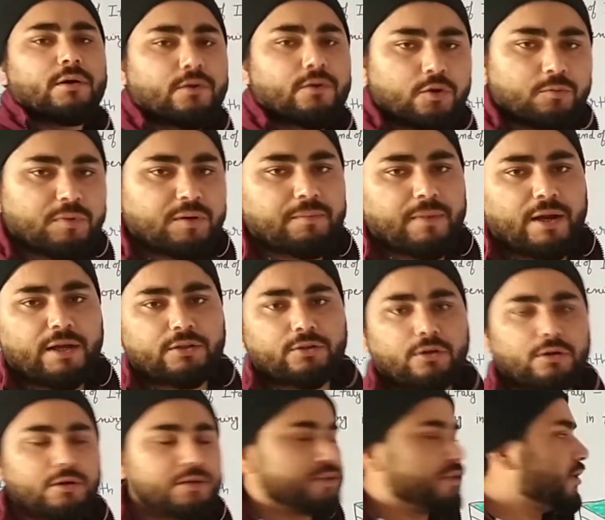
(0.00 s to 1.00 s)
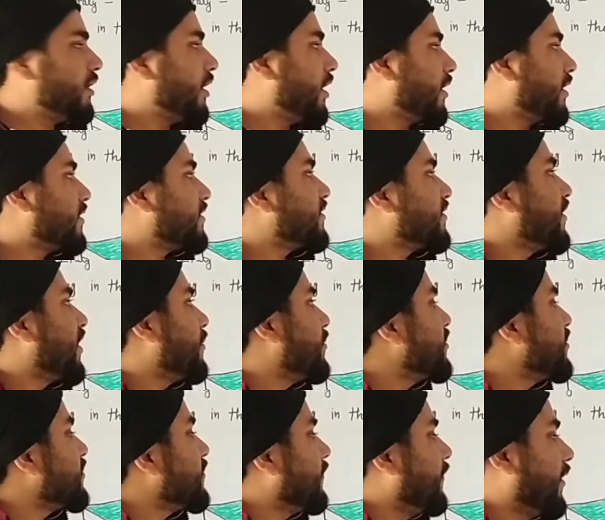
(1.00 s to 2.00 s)
Roman mythology, and its name
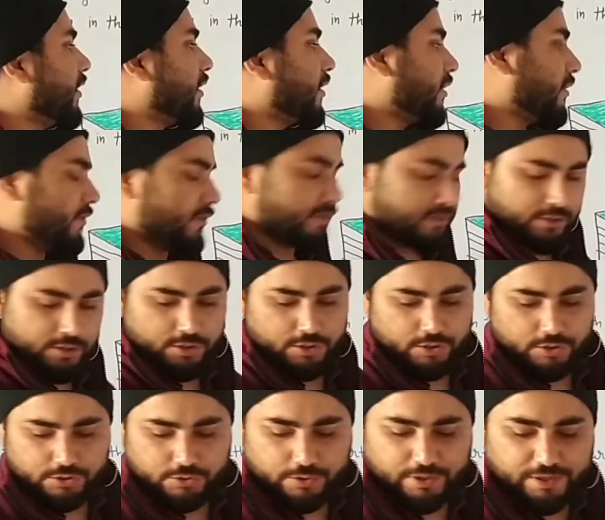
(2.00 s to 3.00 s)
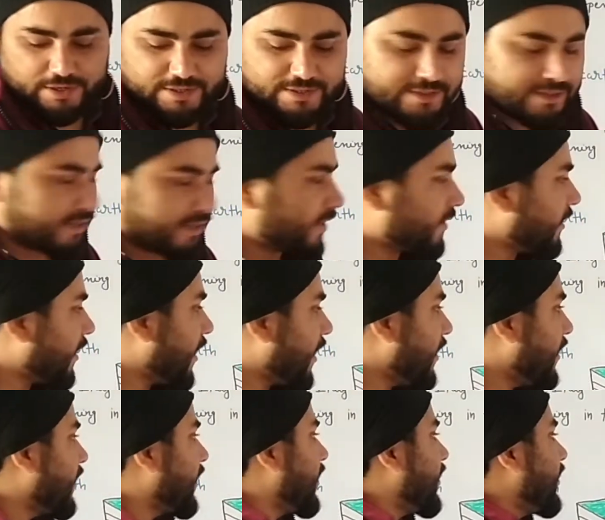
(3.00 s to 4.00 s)
is Vulcan. So it is said
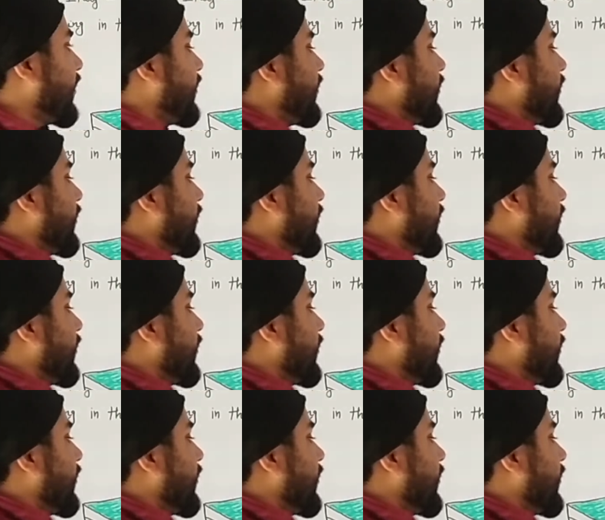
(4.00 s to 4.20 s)
that